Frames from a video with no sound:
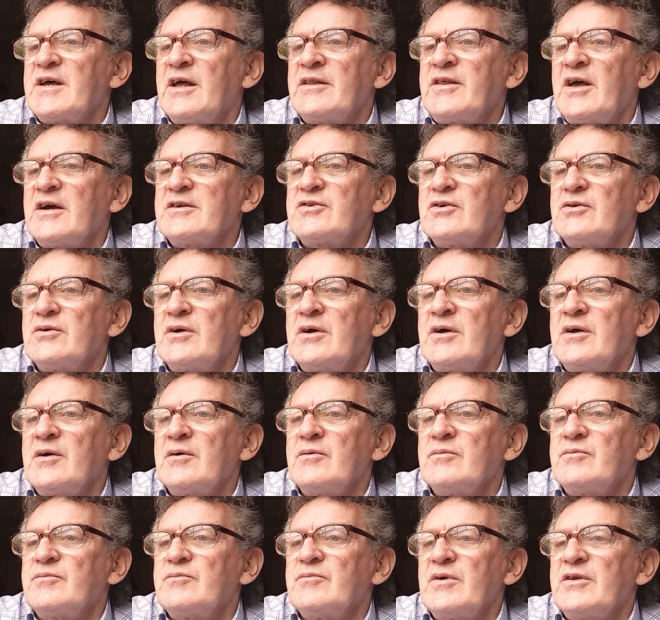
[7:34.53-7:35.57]
and that
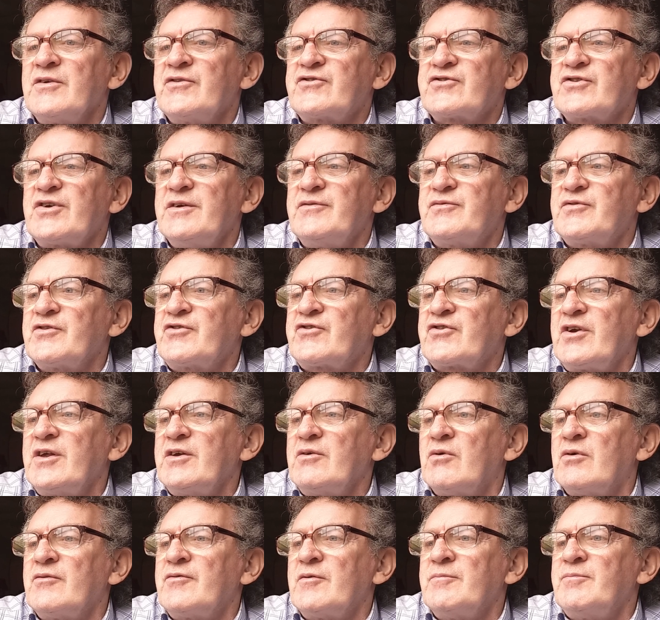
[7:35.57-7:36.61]
is 3 for 3
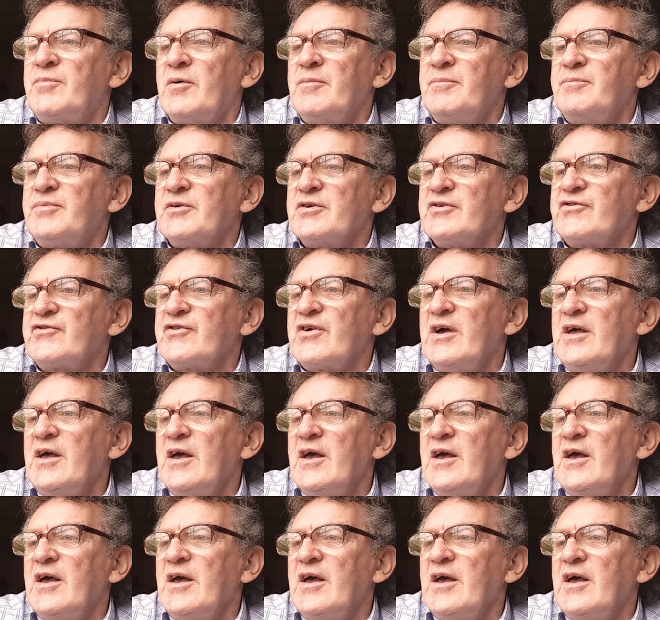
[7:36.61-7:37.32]
over bumpers.